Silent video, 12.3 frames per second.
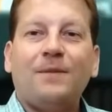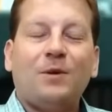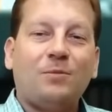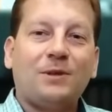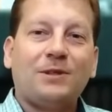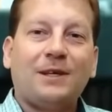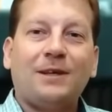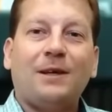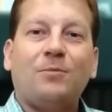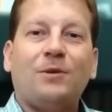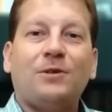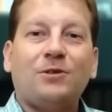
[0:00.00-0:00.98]
Obviously, they
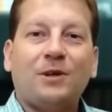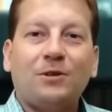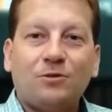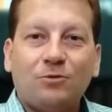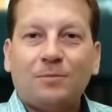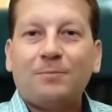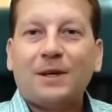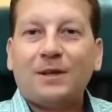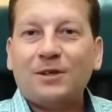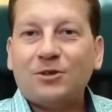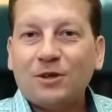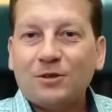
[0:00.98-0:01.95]
will start to repel
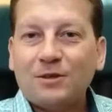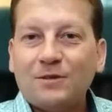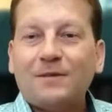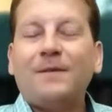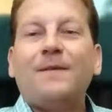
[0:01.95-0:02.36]
each other,